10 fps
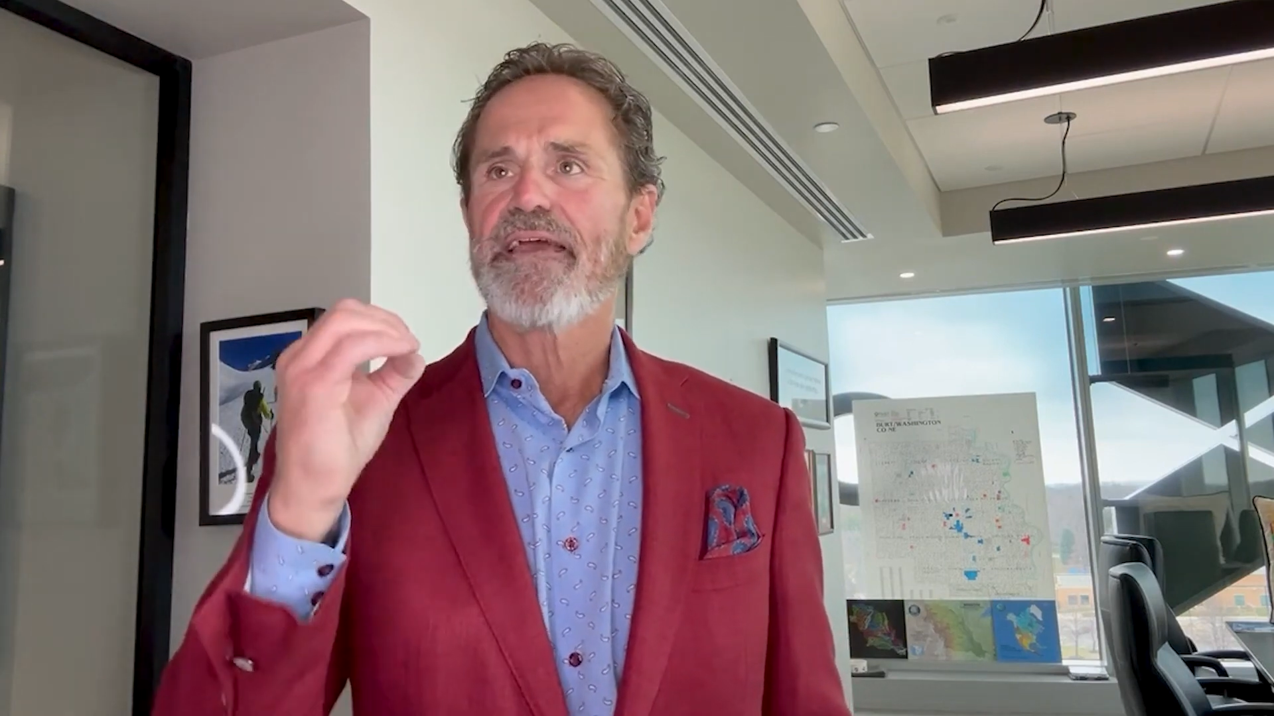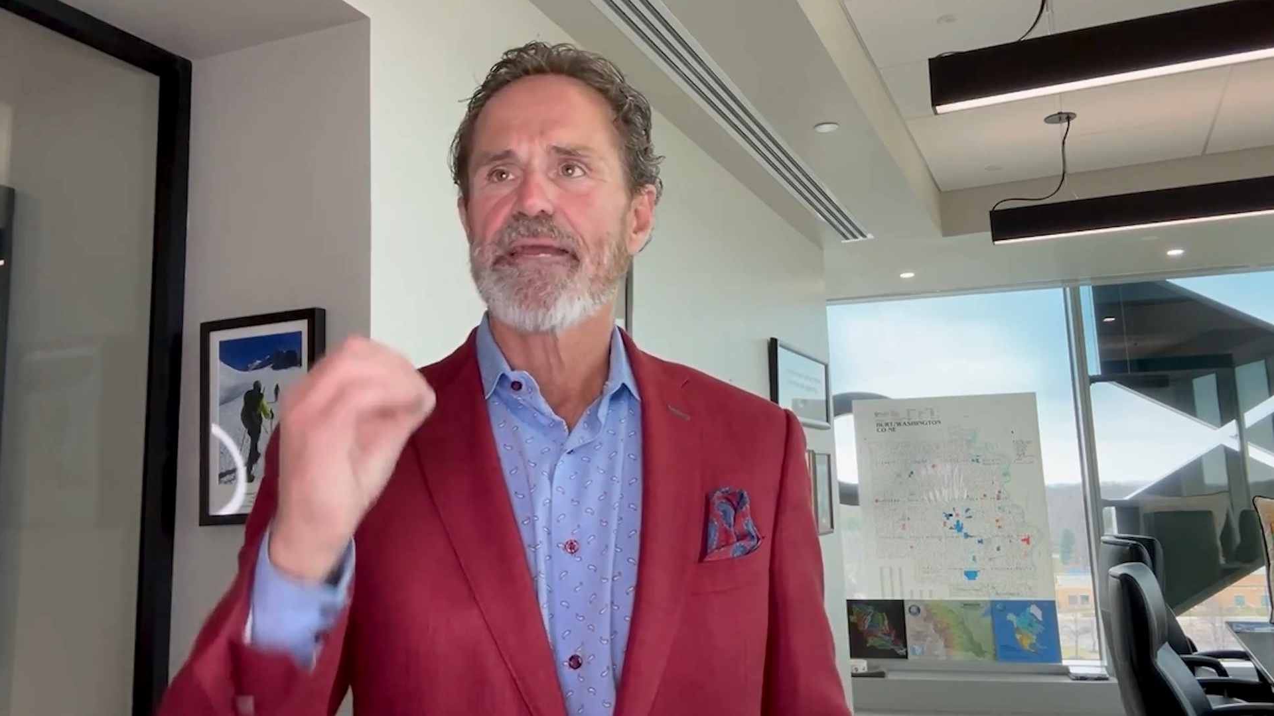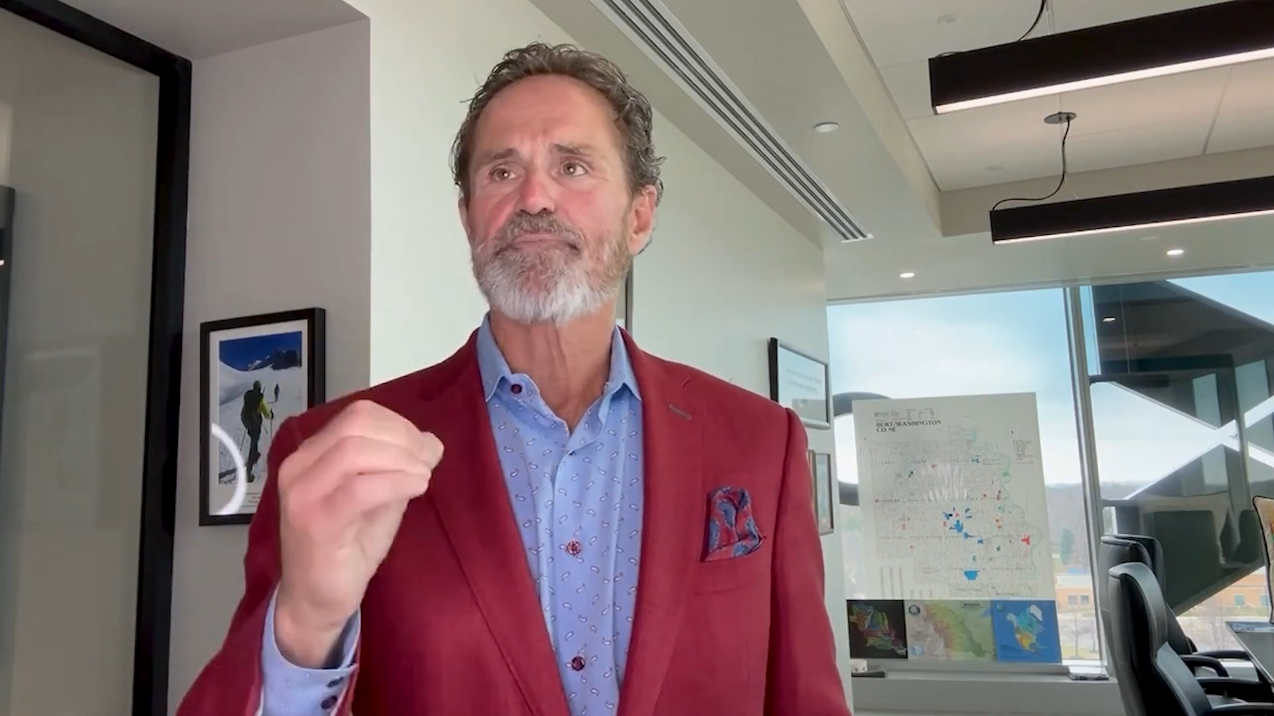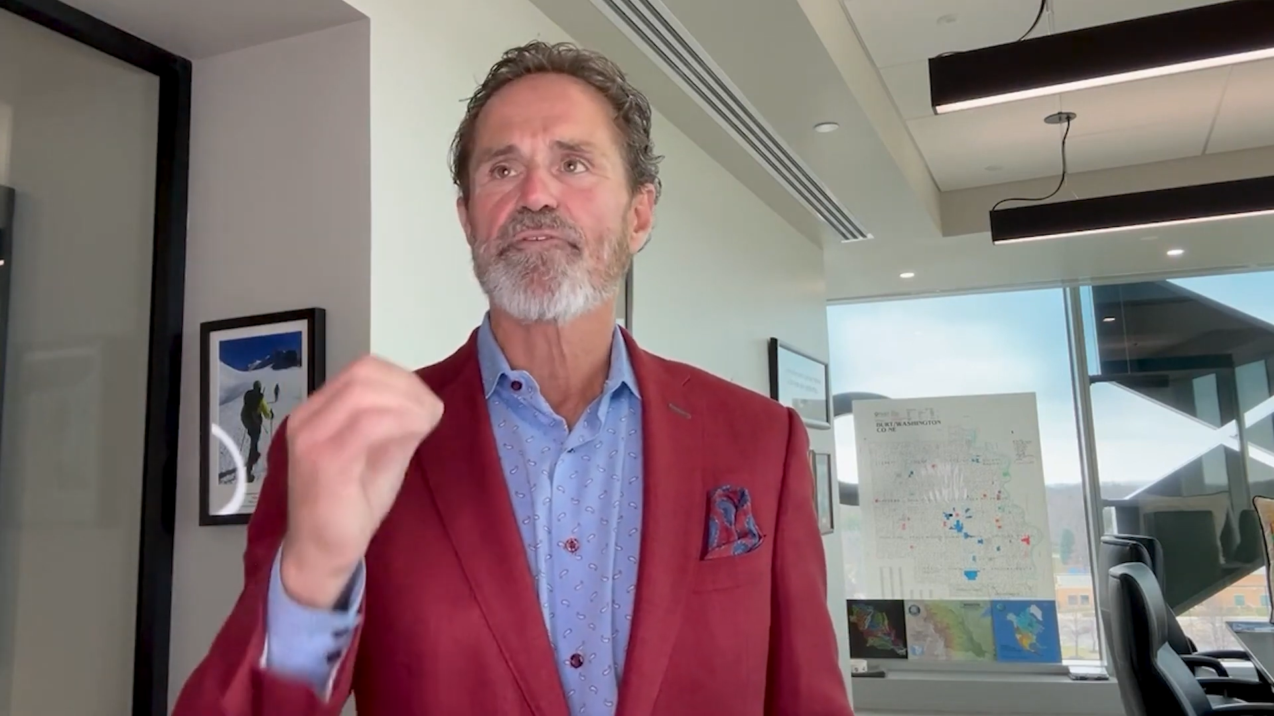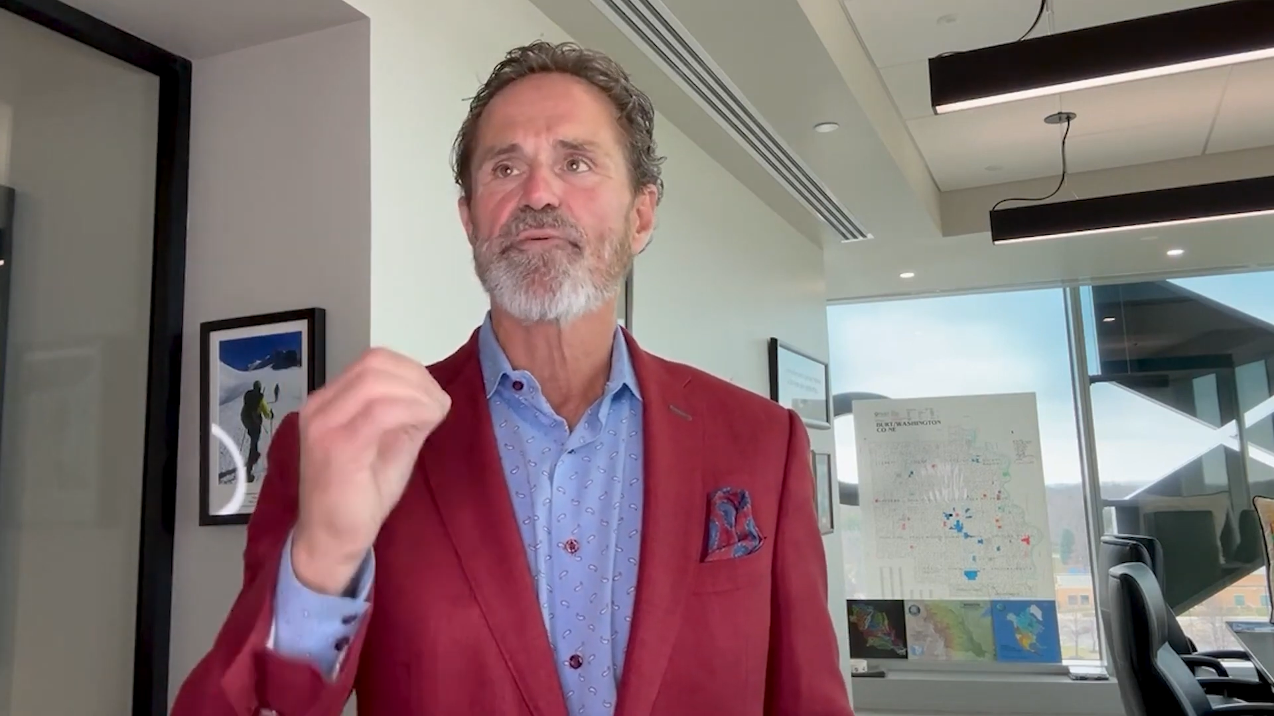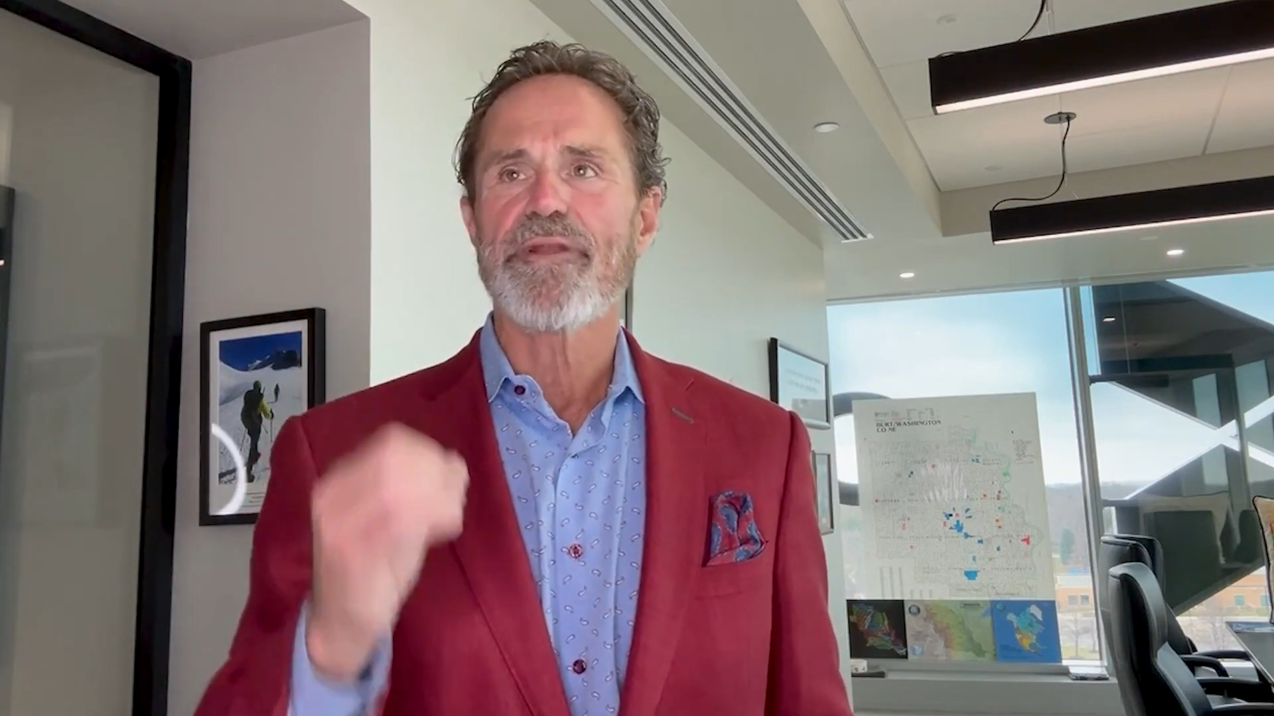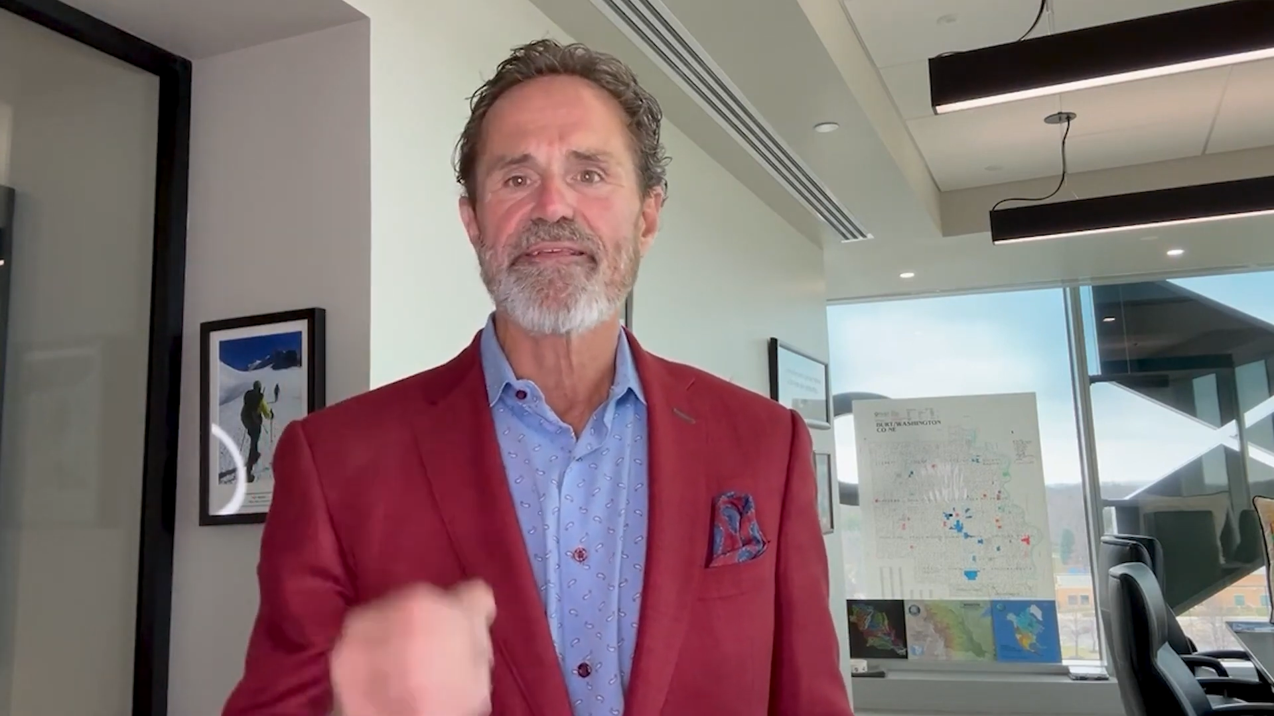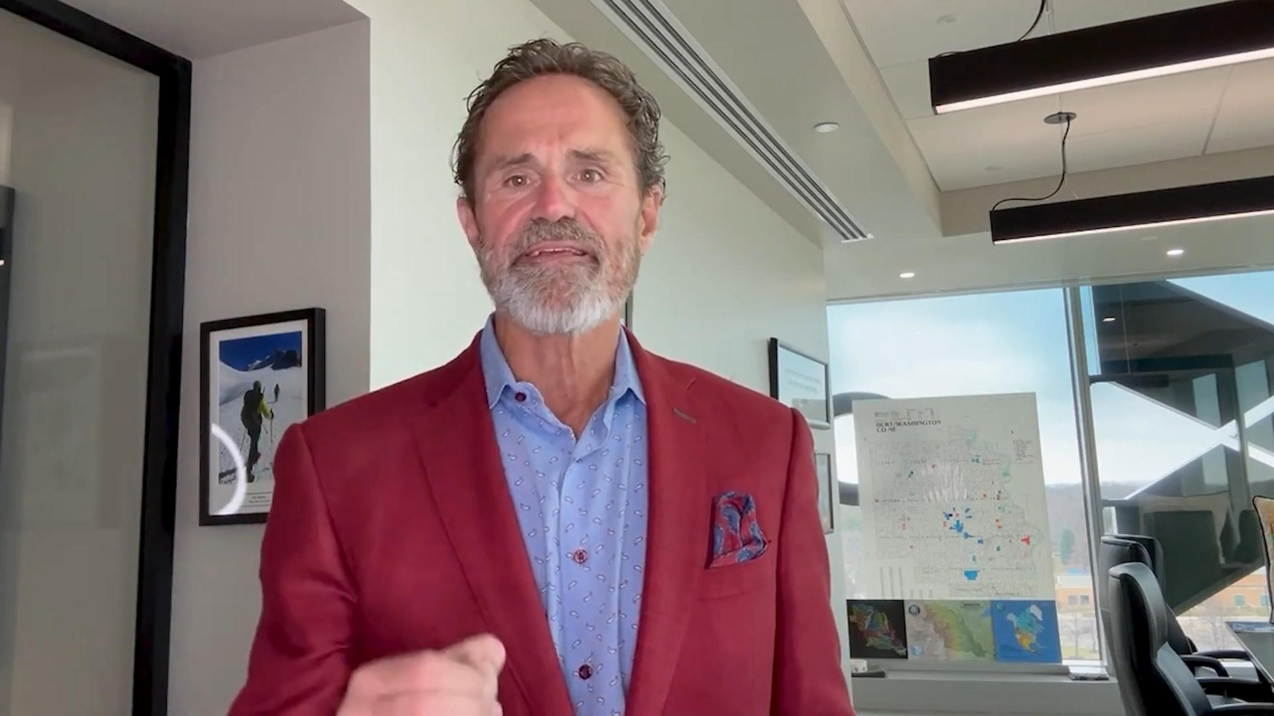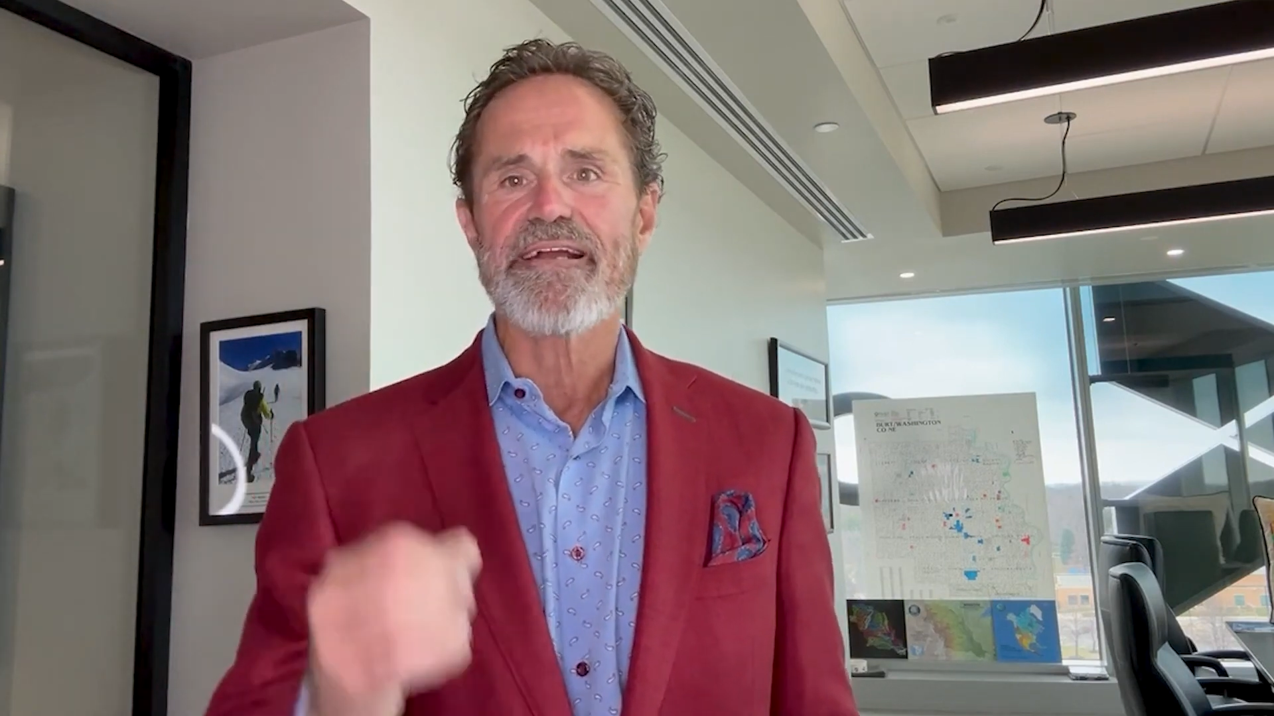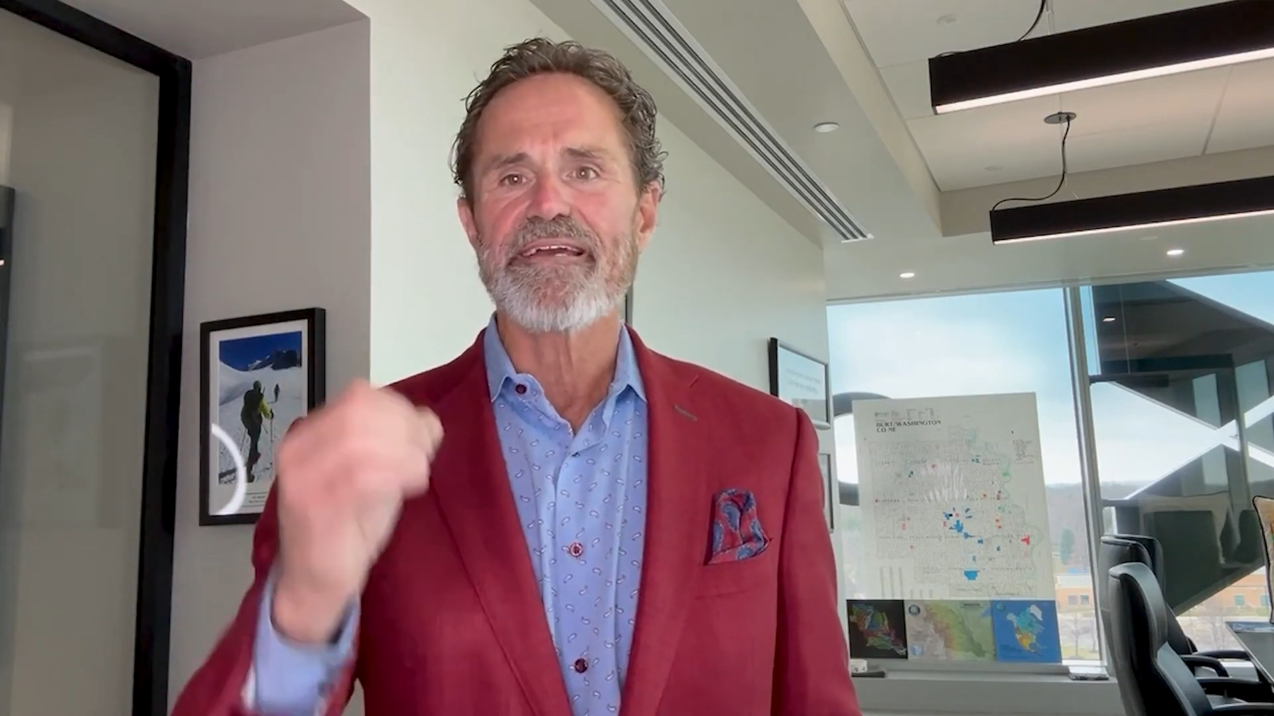April
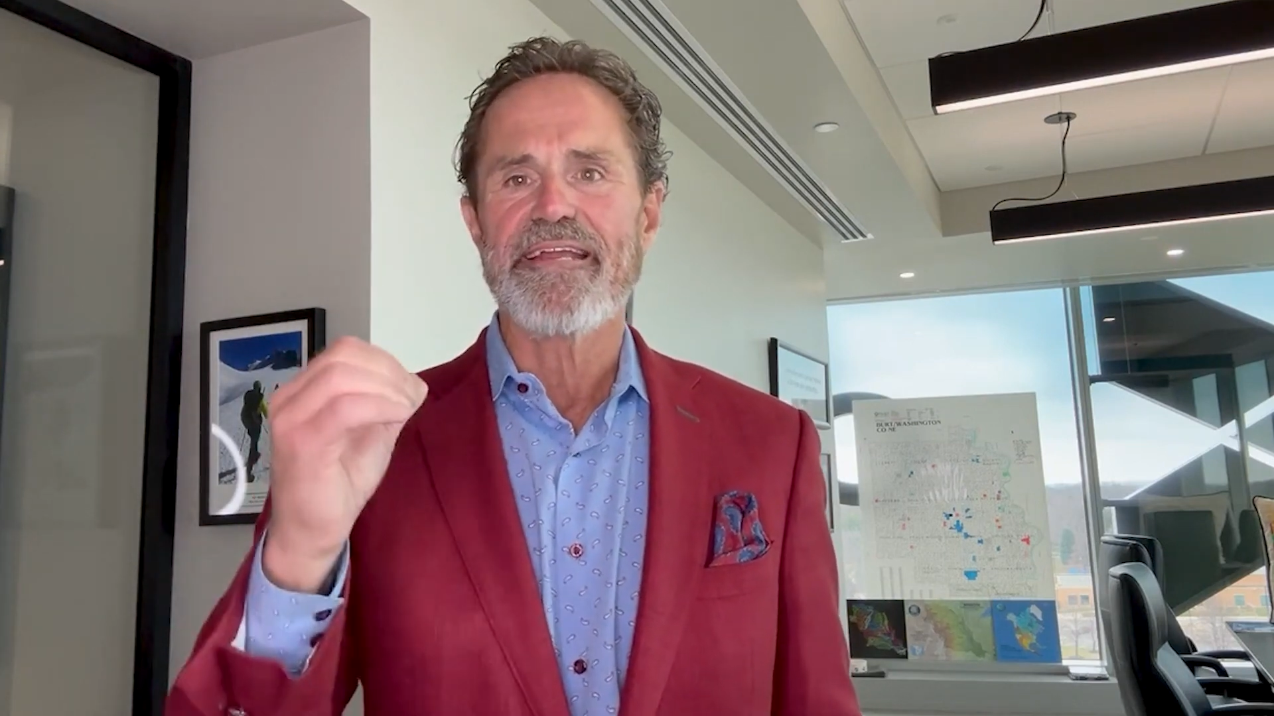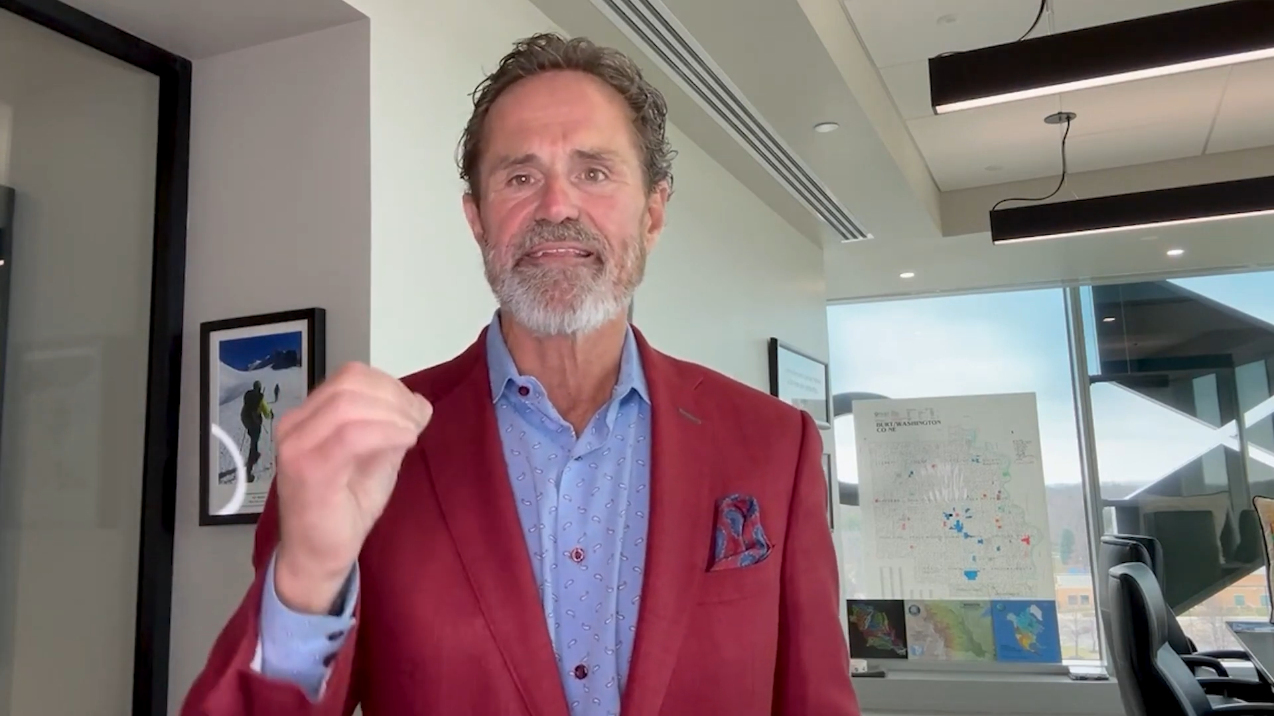22nd.